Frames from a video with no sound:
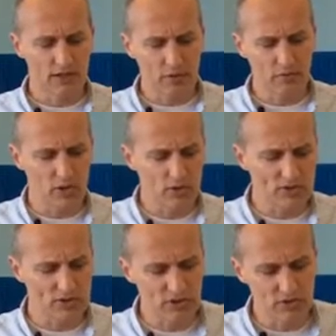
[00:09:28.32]
"There
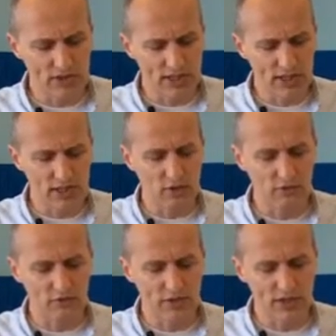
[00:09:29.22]
arose a new king
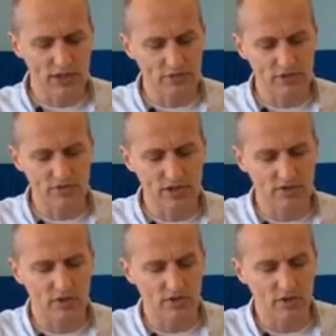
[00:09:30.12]
over Egypt who did
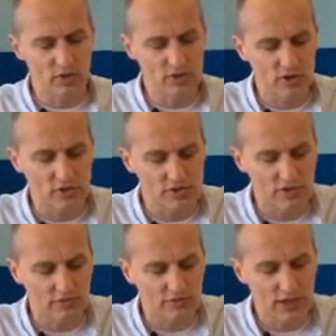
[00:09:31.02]
not know
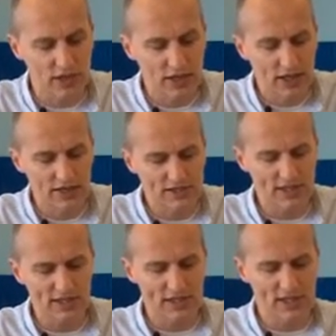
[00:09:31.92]
Joseph, and he
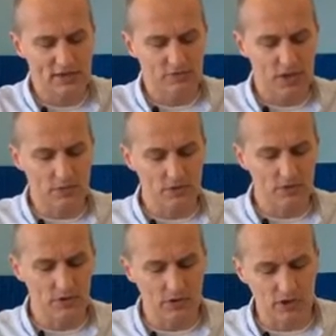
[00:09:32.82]
said to his people,
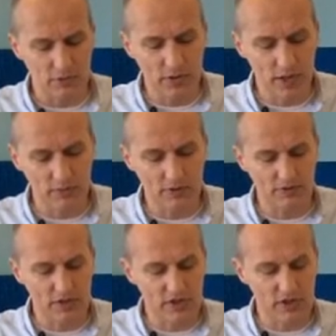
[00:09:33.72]
'Look, the people
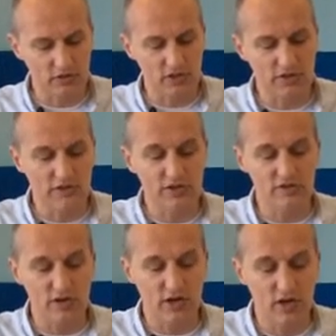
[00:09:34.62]
of the children of
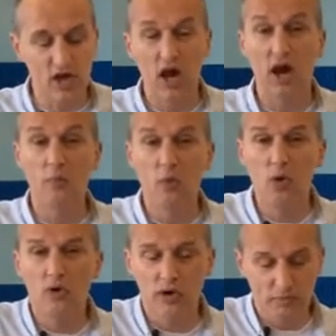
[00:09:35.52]
Israel are
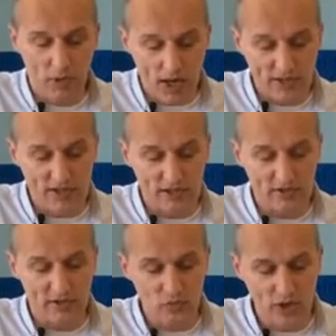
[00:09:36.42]
more and mightier
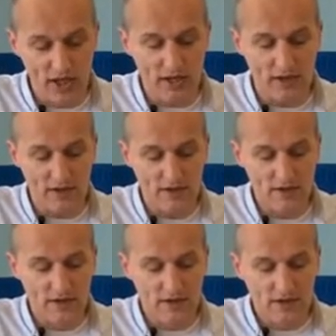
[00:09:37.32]
than we.
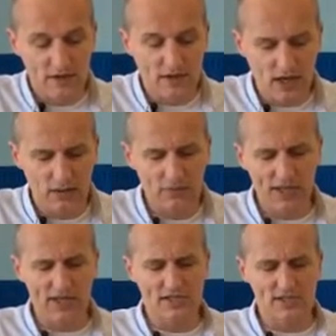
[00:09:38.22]
Come,
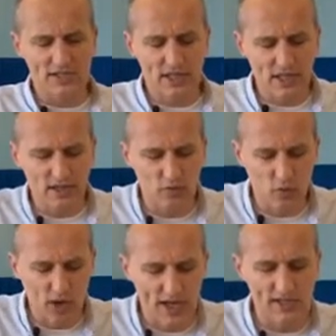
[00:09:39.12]
let us deal
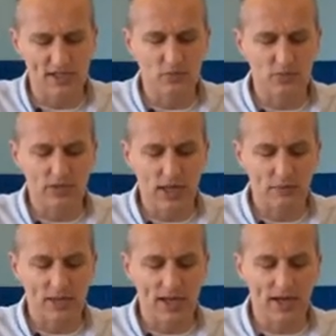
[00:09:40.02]
wisely with
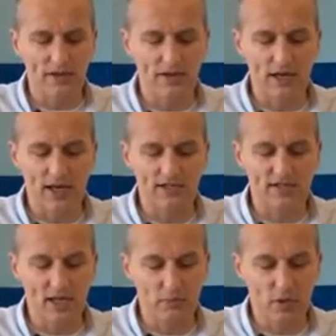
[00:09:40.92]
them, lest
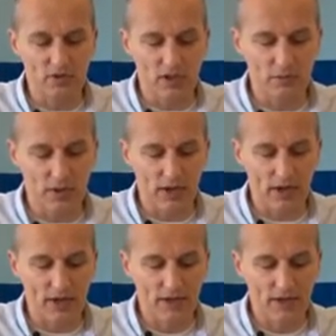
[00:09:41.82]
they multiply.